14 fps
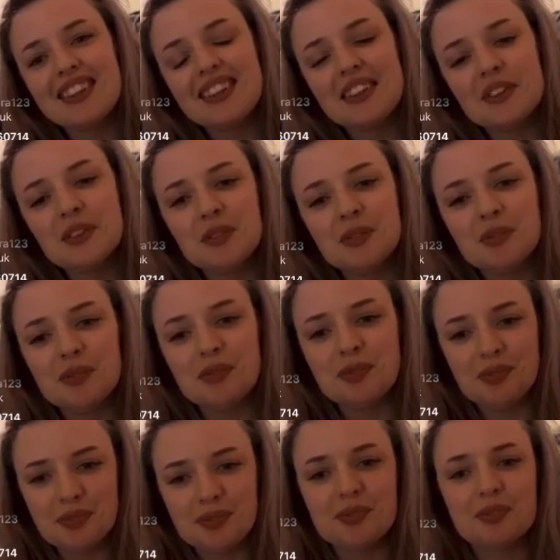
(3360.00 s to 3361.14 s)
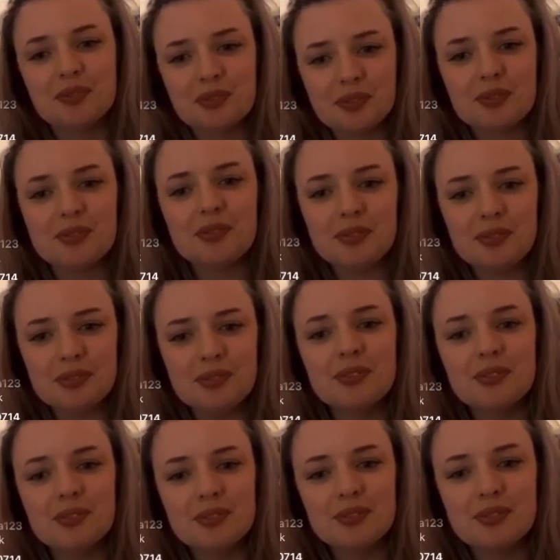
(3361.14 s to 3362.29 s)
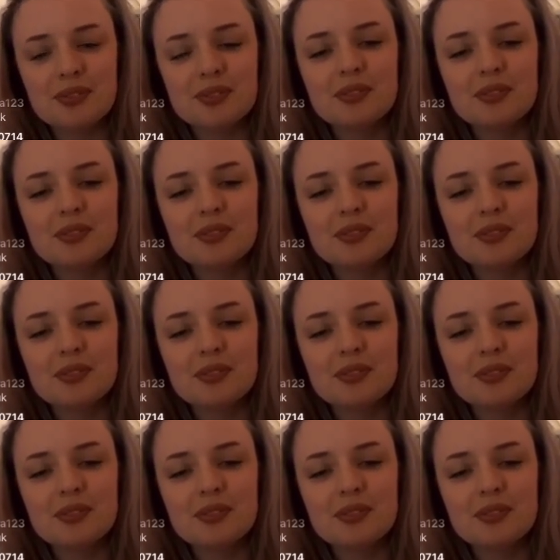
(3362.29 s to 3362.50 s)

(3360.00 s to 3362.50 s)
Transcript: [no speech]